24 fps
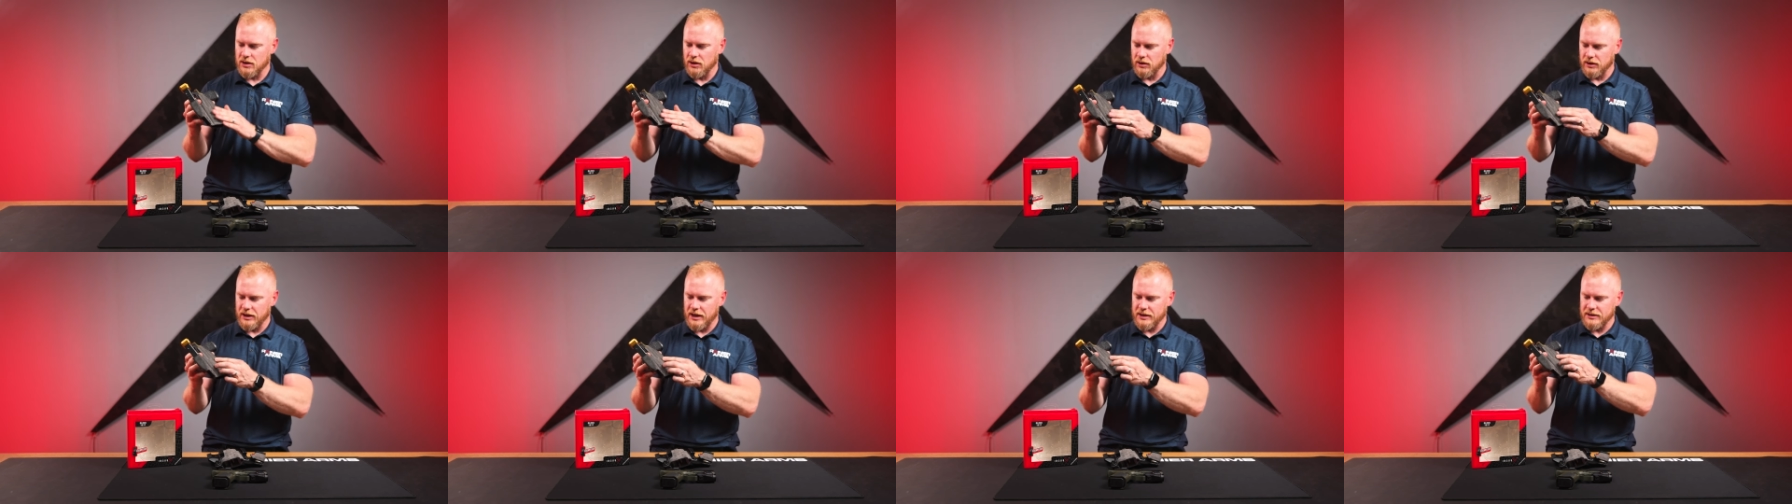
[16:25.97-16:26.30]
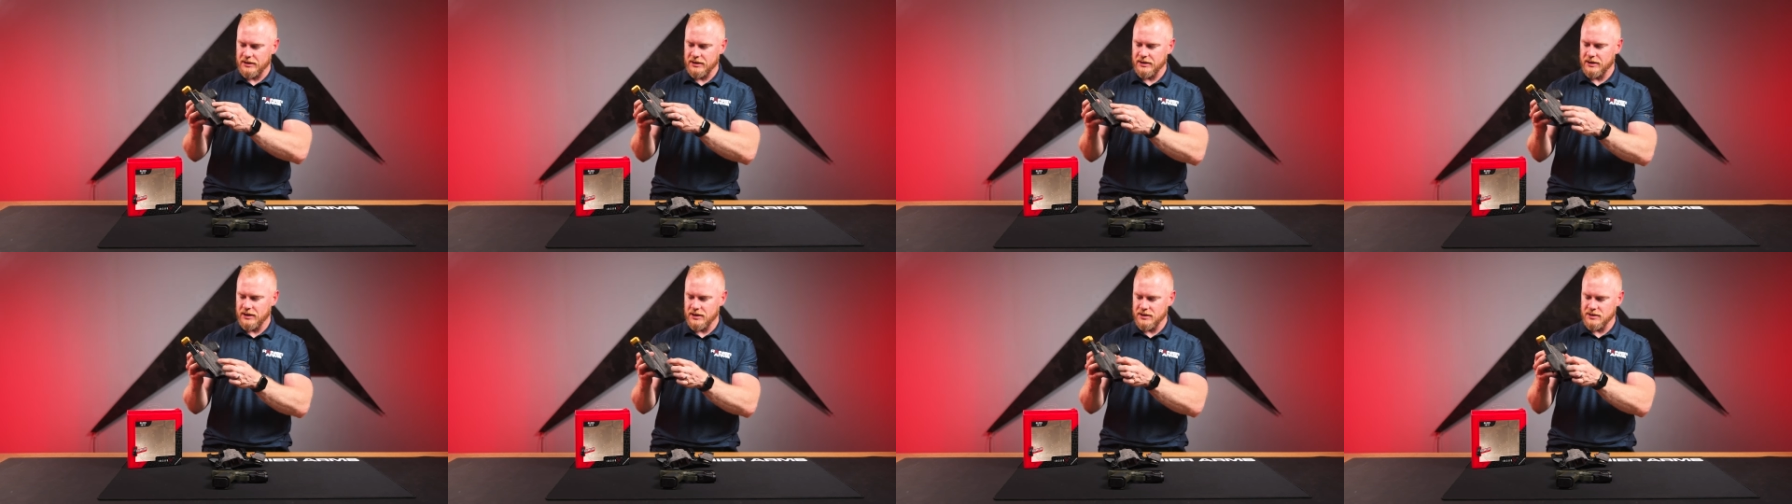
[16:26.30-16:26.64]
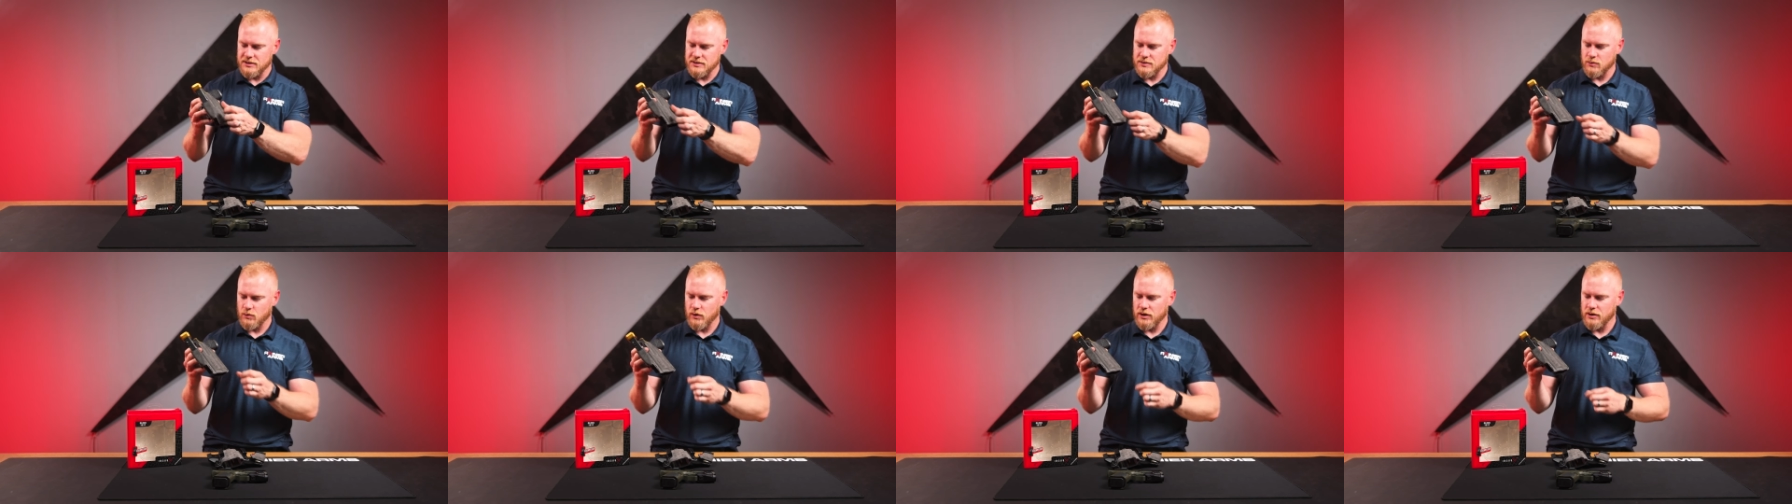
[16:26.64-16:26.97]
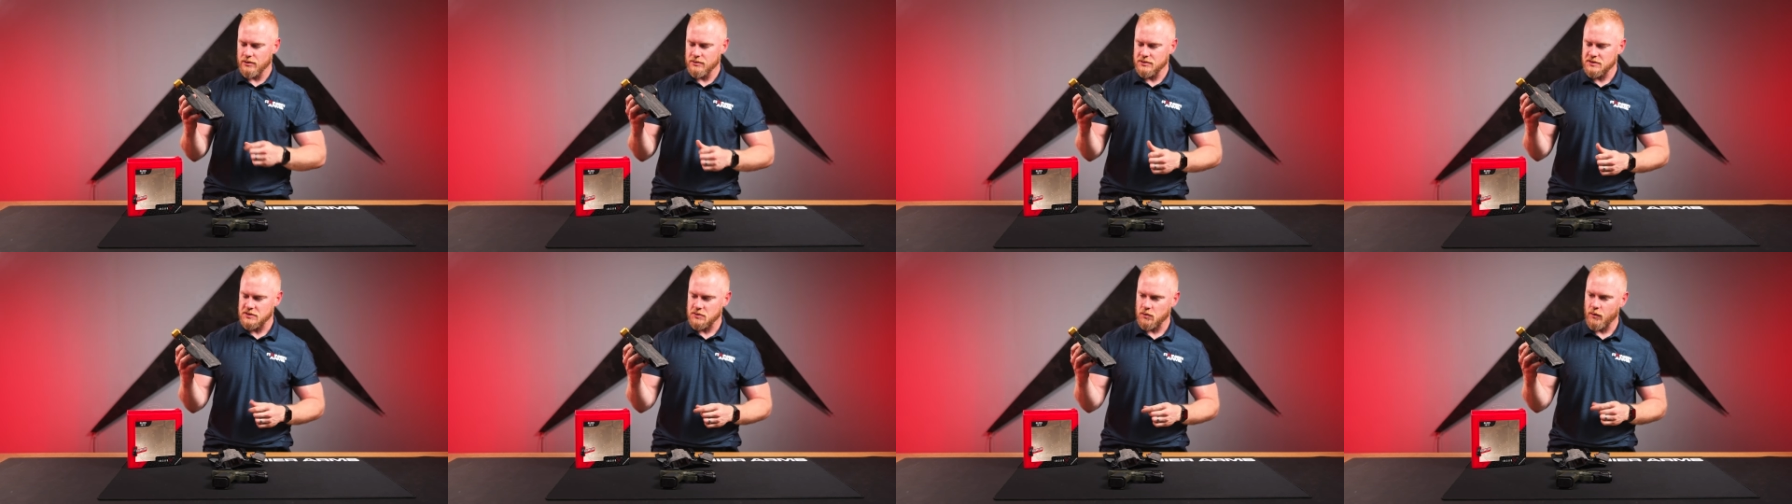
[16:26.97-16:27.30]
collecting his
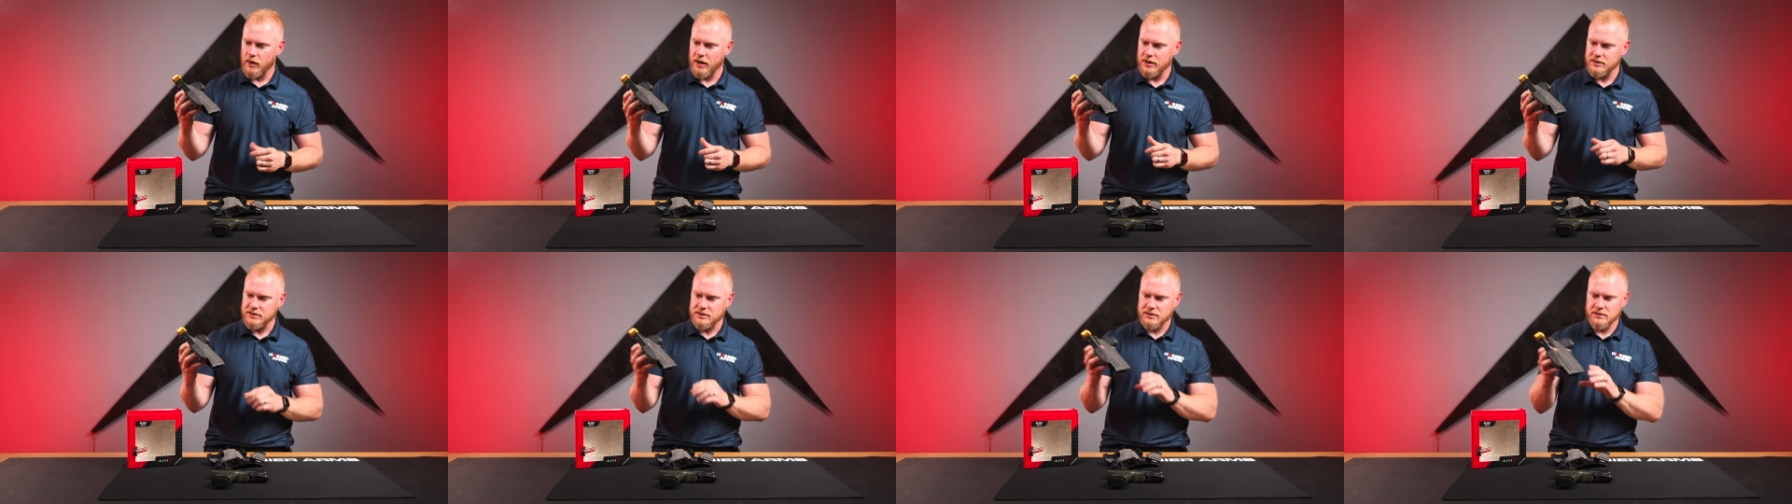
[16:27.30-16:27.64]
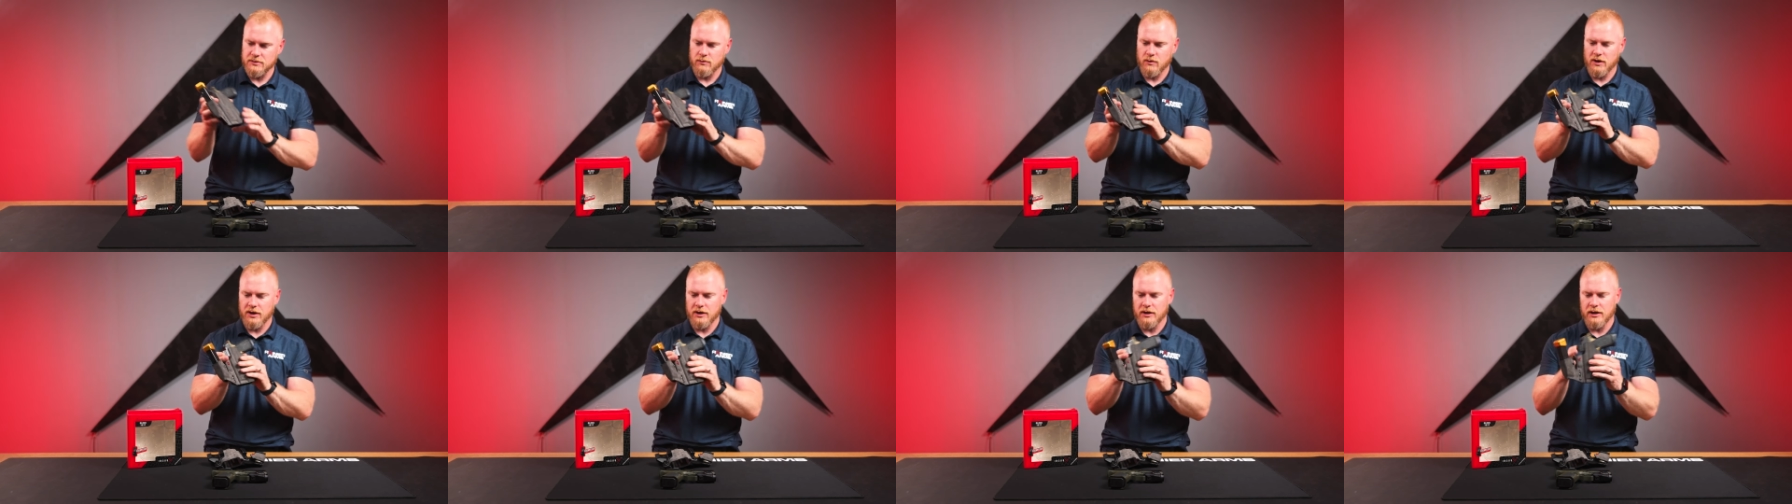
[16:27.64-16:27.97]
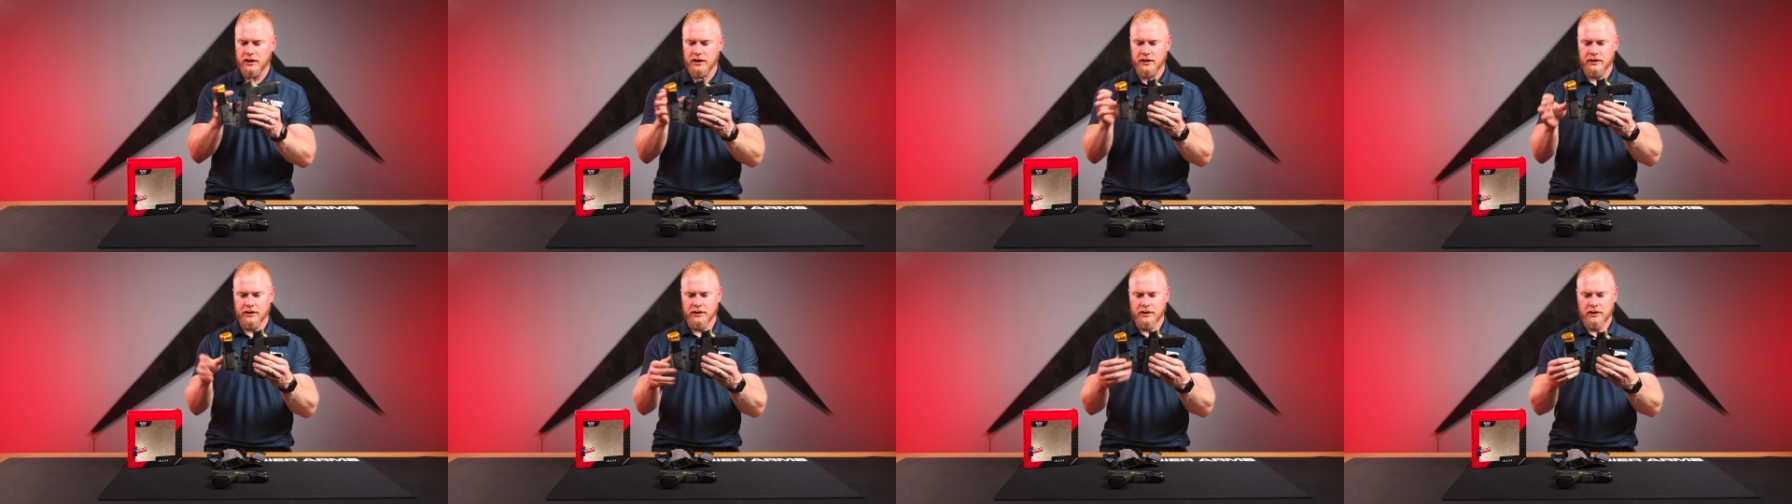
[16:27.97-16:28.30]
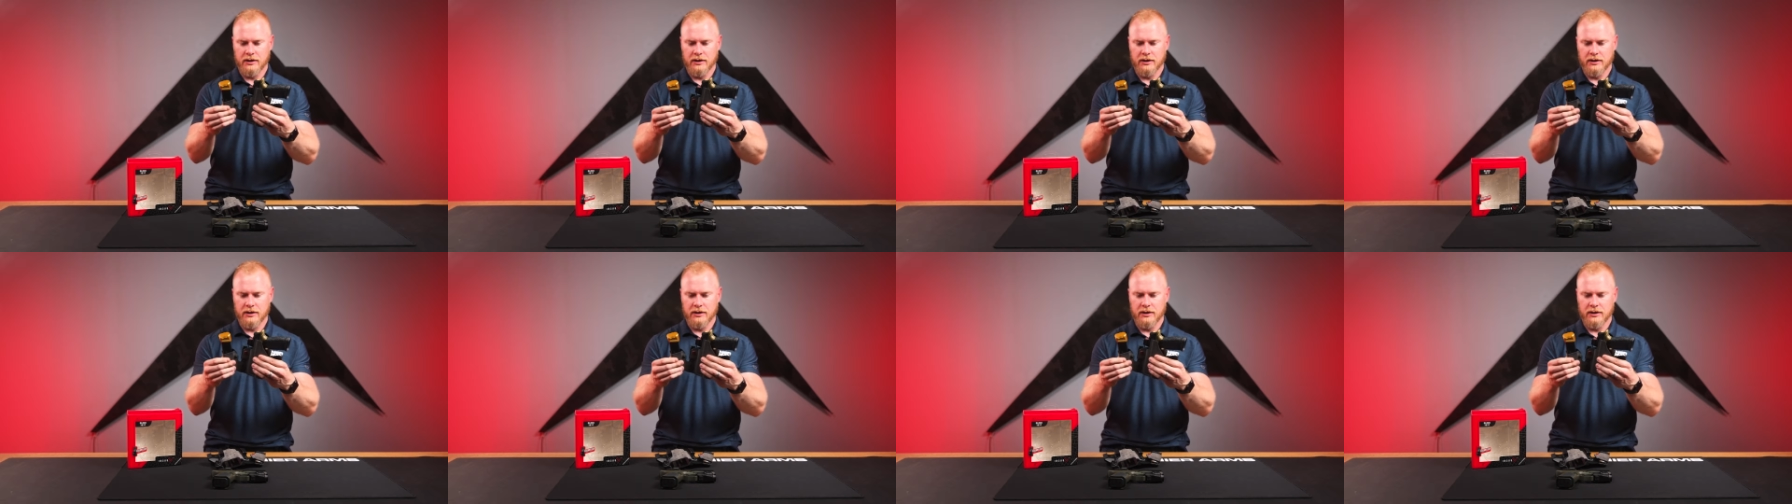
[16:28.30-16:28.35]
weird sweats and whatnot.